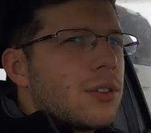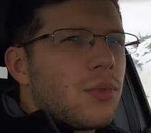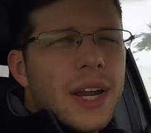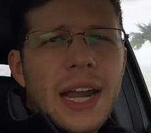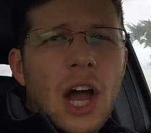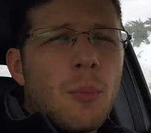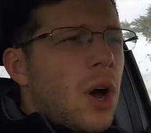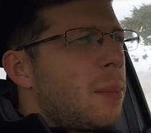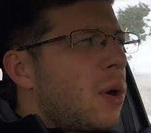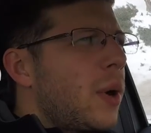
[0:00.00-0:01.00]
Right now I'm
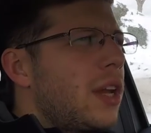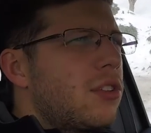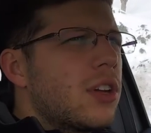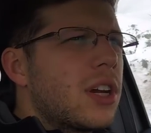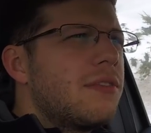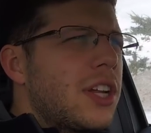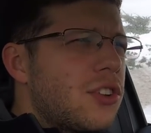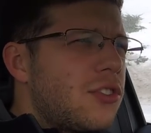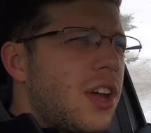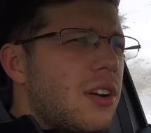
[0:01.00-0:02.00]
on my way to the
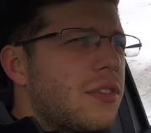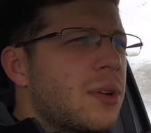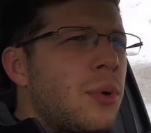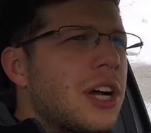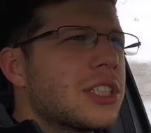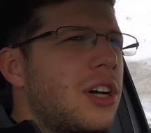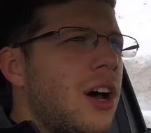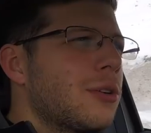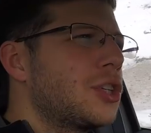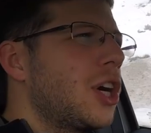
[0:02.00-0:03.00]
convention center for the Boston
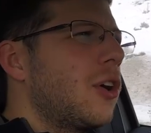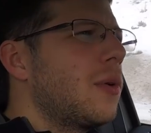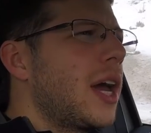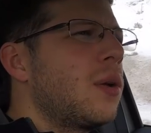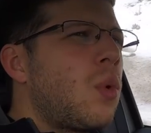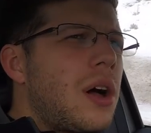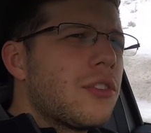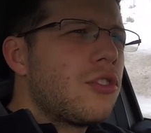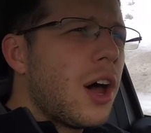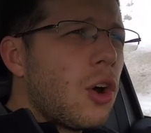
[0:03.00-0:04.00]
Auto Show, and while
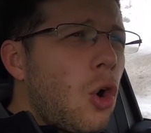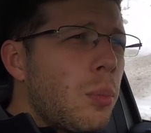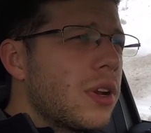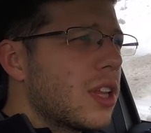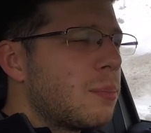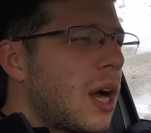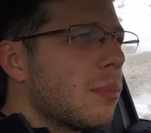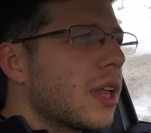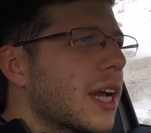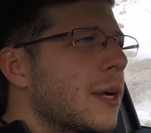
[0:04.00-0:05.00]
it's not open to the
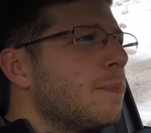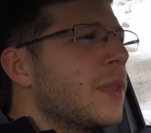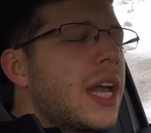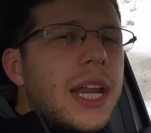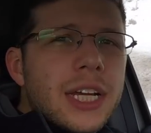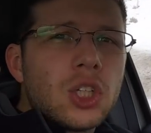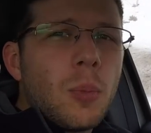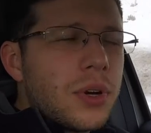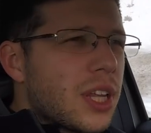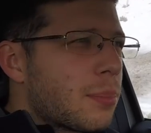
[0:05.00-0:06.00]
public, it is
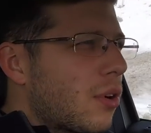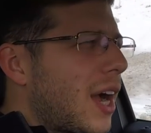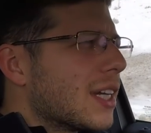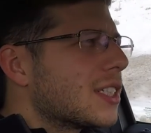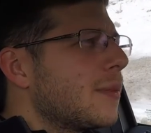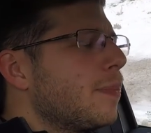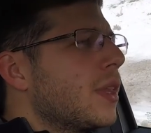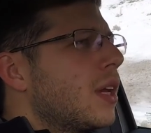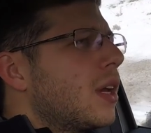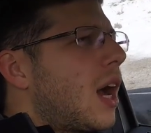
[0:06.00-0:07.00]
open to the press.
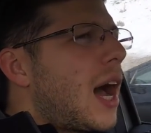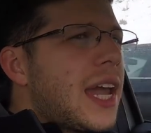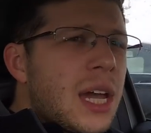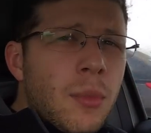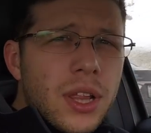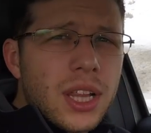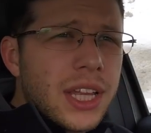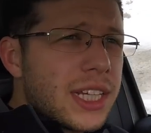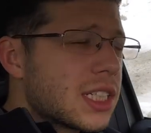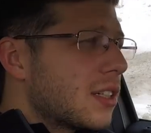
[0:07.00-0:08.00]
I am on the
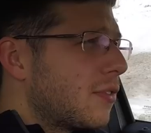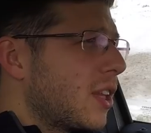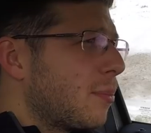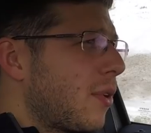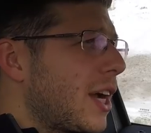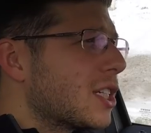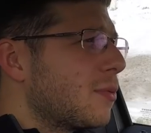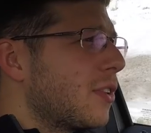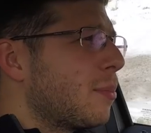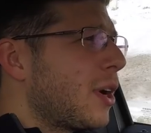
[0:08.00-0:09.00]
list for the press,
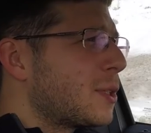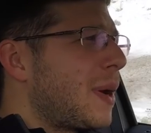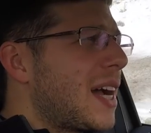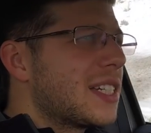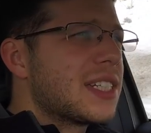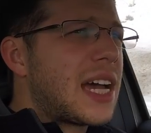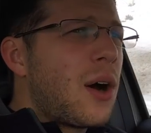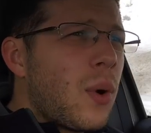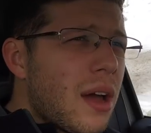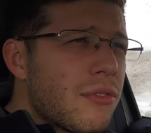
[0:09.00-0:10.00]
for the press passes,
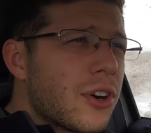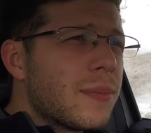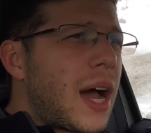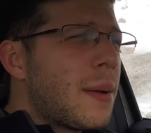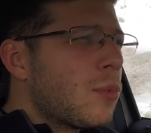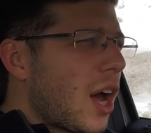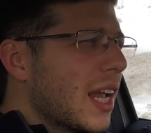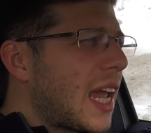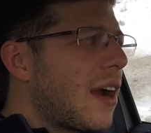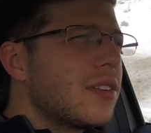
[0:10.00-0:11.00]
however, I'm not a
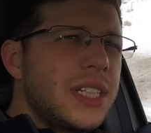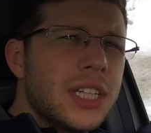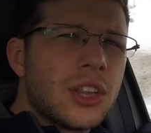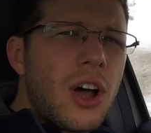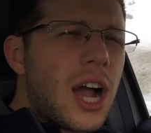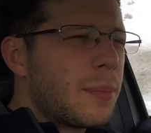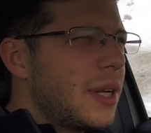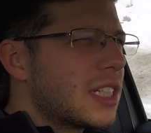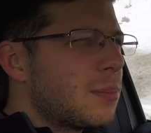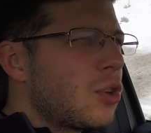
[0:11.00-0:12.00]
guaranteed lock
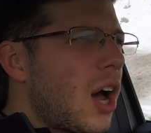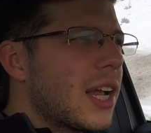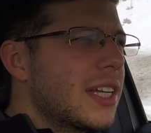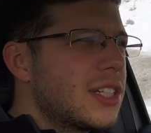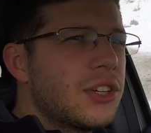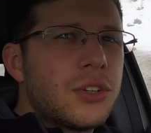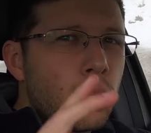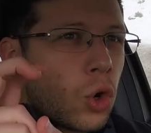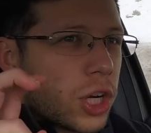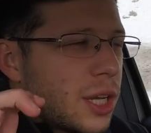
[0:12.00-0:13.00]
because I'm not considered
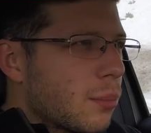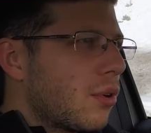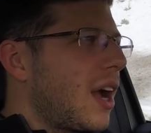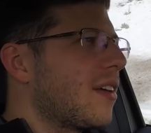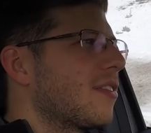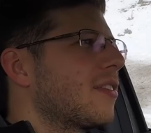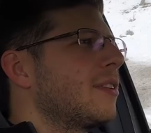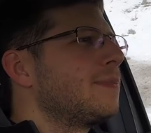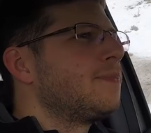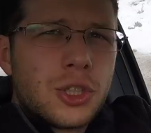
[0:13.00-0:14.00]
working press.
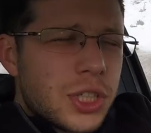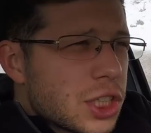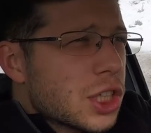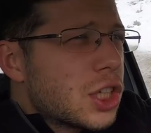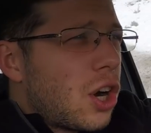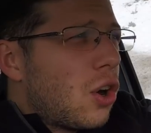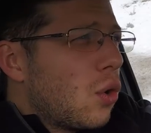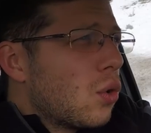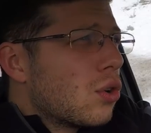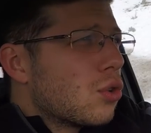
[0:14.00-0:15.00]
So this could
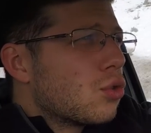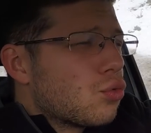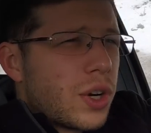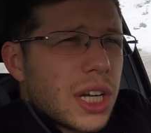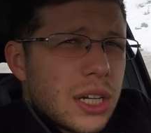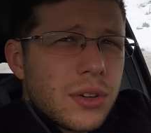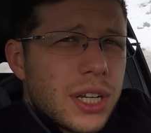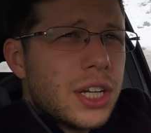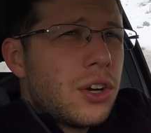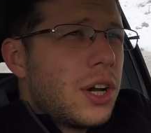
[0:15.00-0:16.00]
go really,
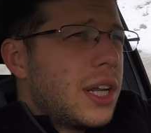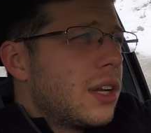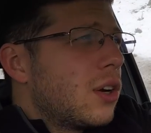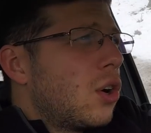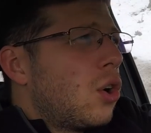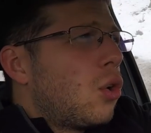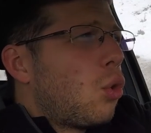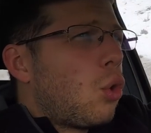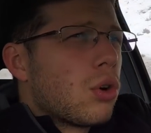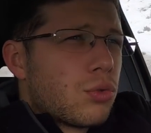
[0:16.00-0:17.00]
really good,
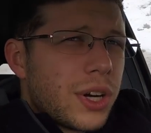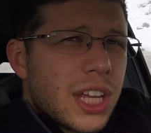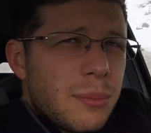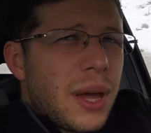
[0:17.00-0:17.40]
or really